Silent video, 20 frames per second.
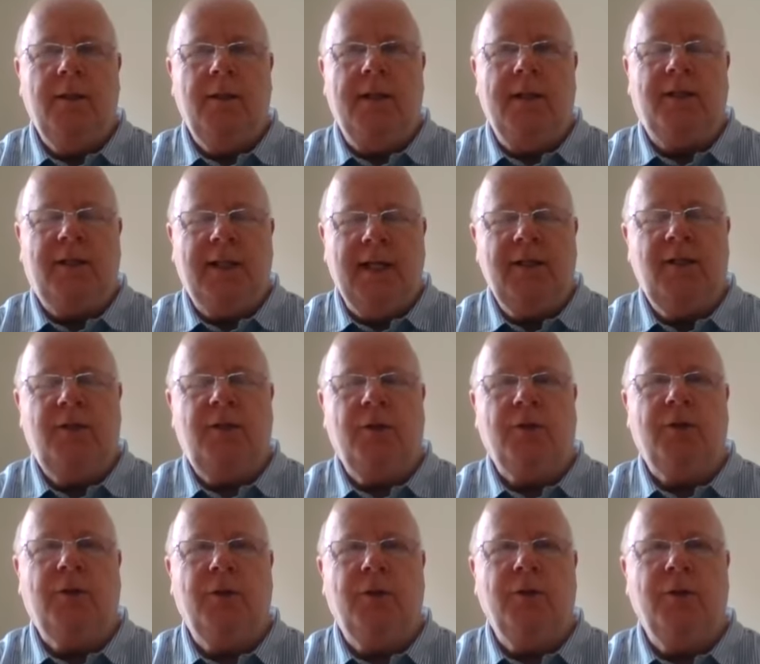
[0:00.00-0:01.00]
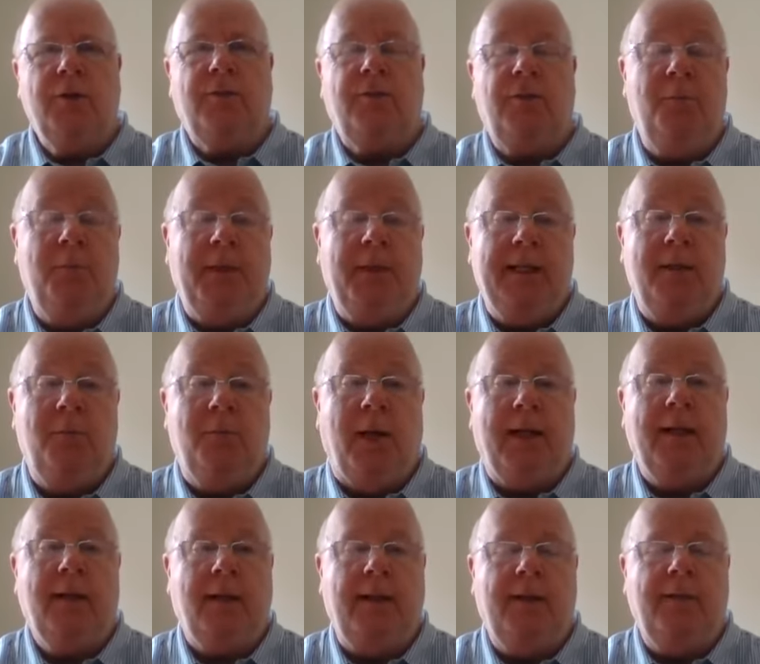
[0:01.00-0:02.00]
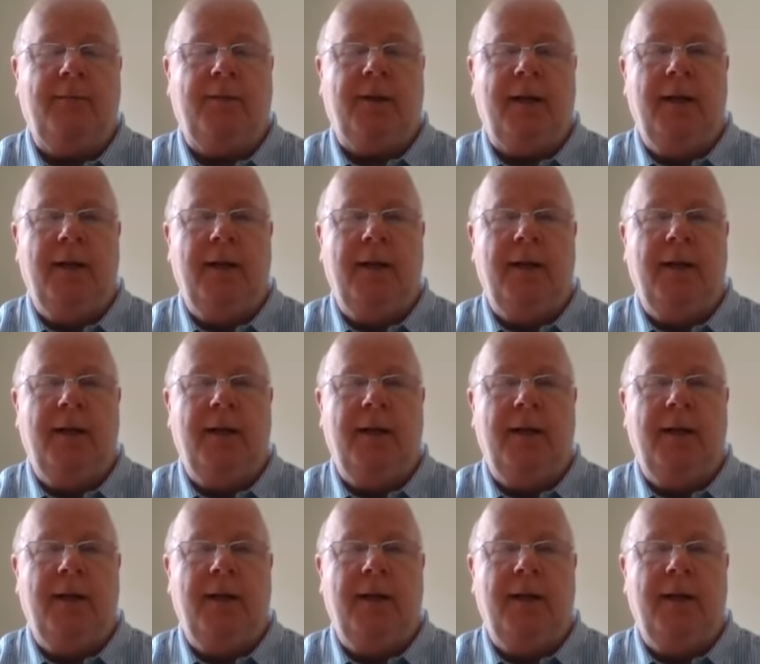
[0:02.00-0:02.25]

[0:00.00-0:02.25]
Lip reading: essential tools for me in my life